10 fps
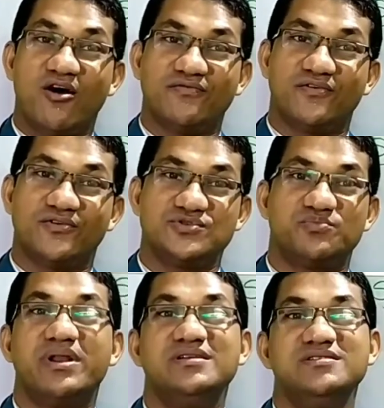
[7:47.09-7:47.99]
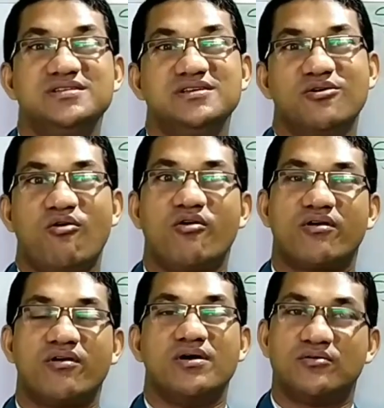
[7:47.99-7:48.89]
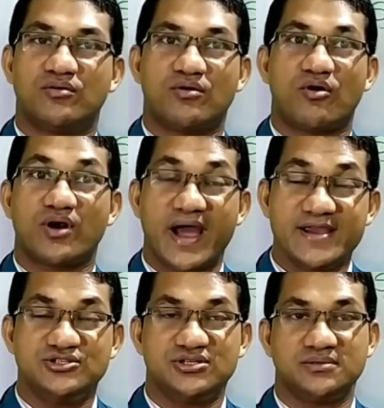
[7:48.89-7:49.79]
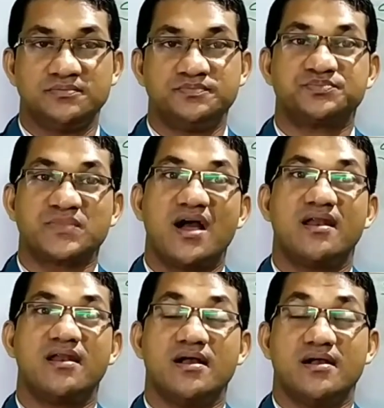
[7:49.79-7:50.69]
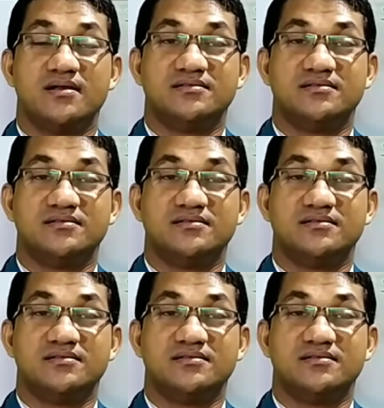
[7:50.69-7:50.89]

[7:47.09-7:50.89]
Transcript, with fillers: of course, printing or, or, or writing. And